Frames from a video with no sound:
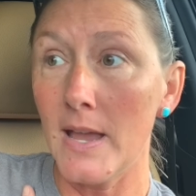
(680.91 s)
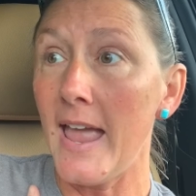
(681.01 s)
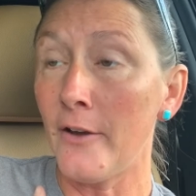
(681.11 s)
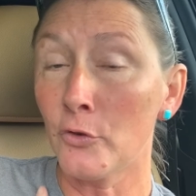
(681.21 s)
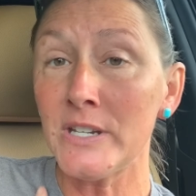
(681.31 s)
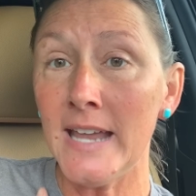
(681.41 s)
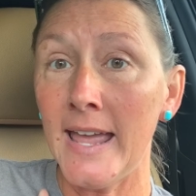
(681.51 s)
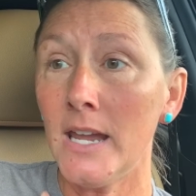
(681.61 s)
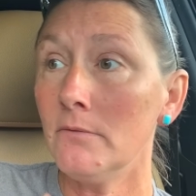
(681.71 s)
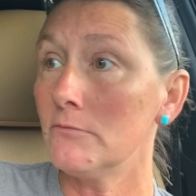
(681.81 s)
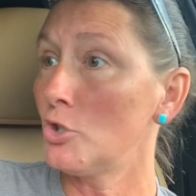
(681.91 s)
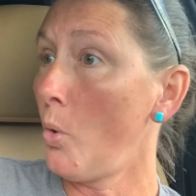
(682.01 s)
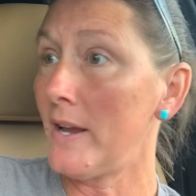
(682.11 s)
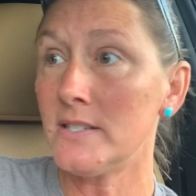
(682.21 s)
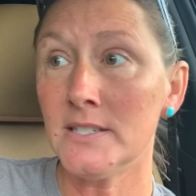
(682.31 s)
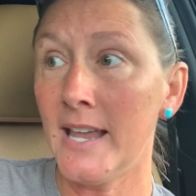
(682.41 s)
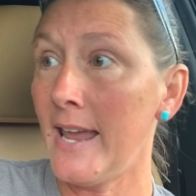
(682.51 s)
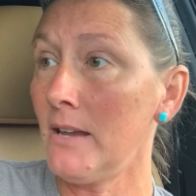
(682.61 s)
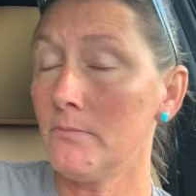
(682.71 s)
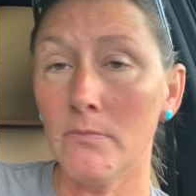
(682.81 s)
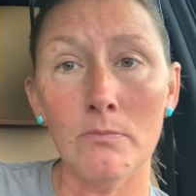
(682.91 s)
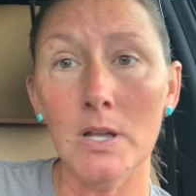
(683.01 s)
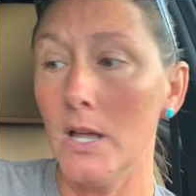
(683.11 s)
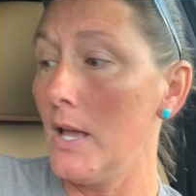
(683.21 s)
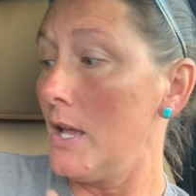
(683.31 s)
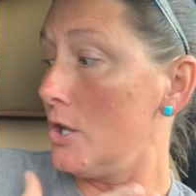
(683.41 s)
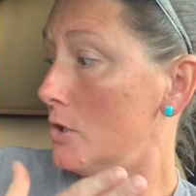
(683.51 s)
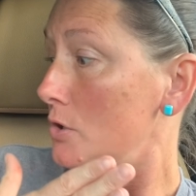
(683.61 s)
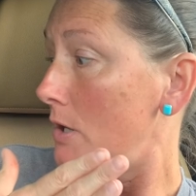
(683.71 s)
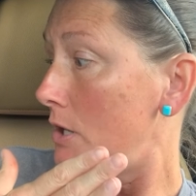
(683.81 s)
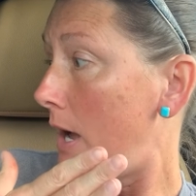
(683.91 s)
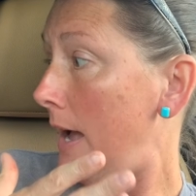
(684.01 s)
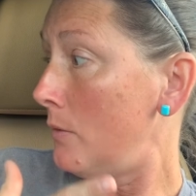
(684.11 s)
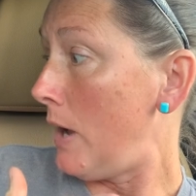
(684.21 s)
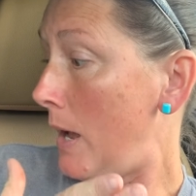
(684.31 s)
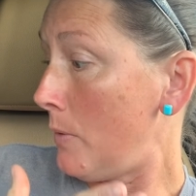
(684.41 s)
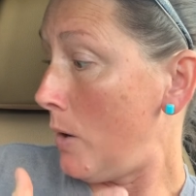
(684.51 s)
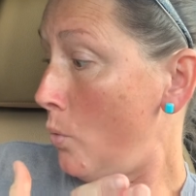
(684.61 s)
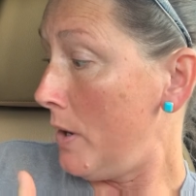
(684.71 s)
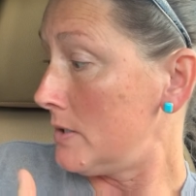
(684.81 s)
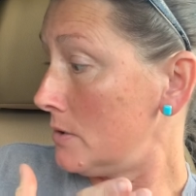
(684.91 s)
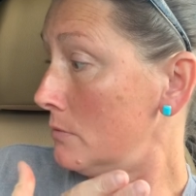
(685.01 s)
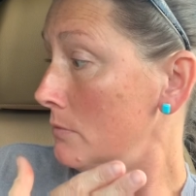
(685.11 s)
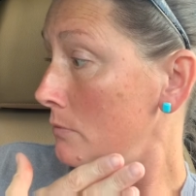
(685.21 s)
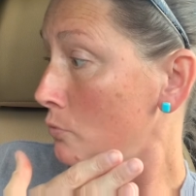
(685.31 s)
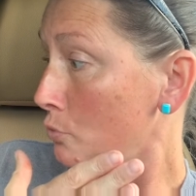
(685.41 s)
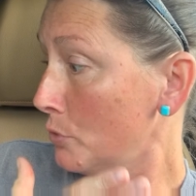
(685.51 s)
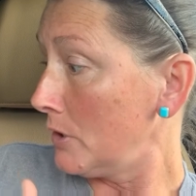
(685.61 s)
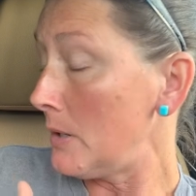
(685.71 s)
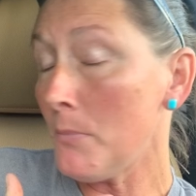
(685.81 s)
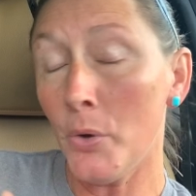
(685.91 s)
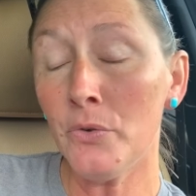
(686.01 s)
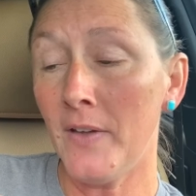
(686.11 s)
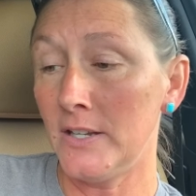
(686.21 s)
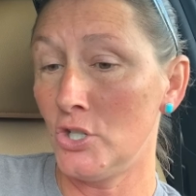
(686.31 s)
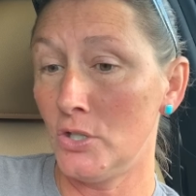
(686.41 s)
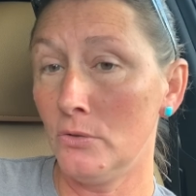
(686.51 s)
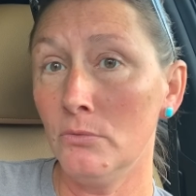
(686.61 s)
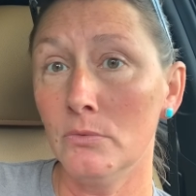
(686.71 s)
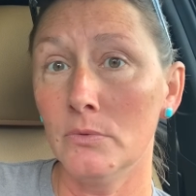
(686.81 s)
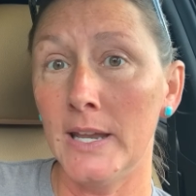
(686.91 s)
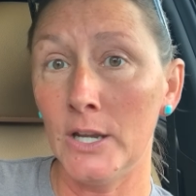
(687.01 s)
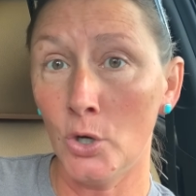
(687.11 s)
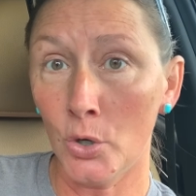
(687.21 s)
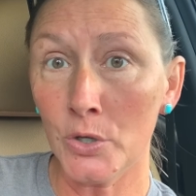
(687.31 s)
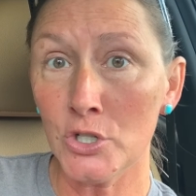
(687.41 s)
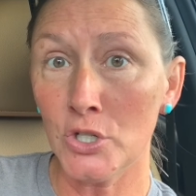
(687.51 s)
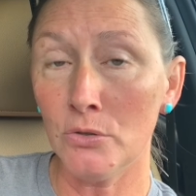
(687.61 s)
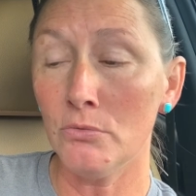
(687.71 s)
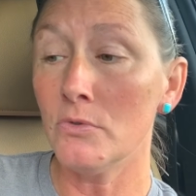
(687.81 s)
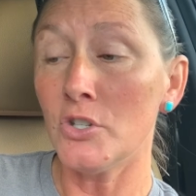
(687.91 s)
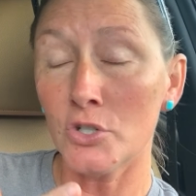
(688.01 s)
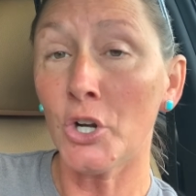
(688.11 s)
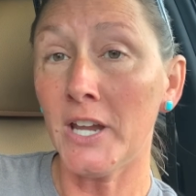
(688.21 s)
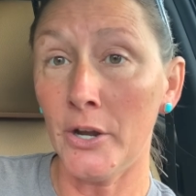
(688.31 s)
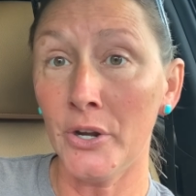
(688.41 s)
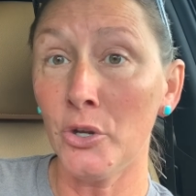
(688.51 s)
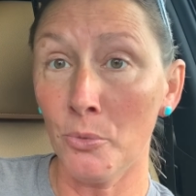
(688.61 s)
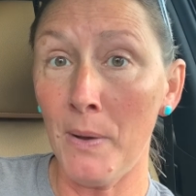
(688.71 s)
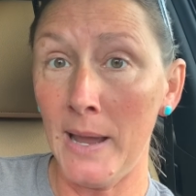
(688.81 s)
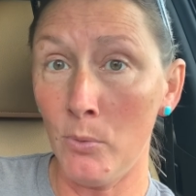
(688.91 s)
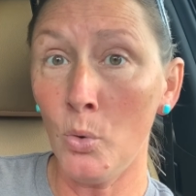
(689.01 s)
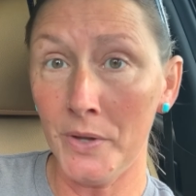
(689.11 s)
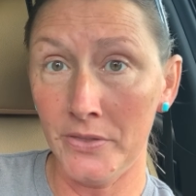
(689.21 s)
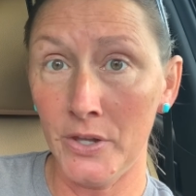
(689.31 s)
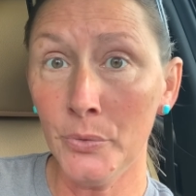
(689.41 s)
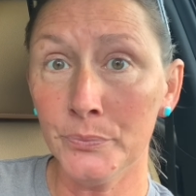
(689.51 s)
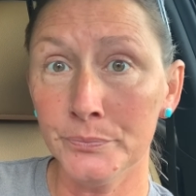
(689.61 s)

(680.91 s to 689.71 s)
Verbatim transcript: every day, twice a day. I, I, I want to really motivate you and encourage you to start carrying your Bible with you